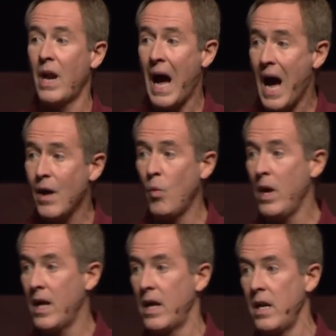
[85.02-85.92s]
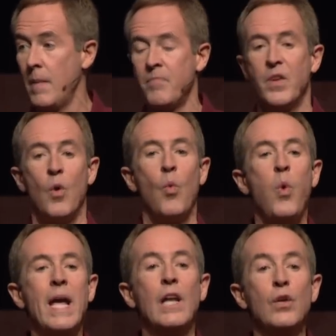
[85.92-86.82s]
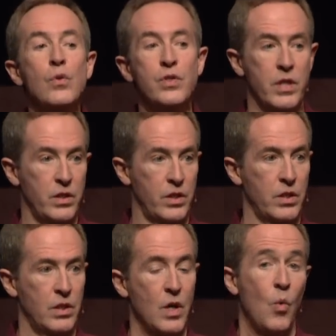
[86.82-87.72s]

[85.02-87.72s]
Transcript: when I win, we loses.